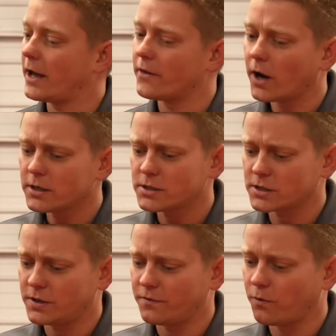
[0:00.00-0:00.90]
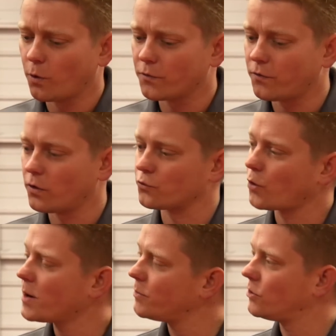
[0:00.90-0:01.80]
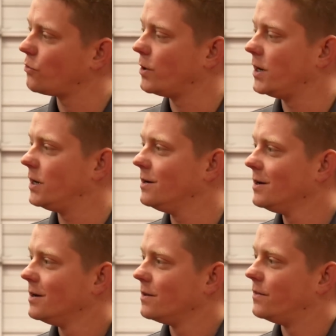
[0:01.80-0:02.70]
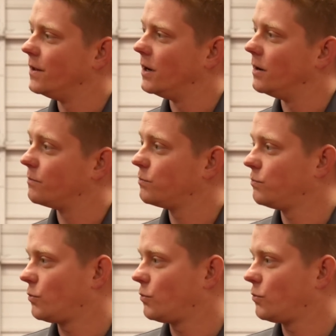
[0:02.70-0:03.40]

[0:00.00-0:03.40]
And the 964 falls right between the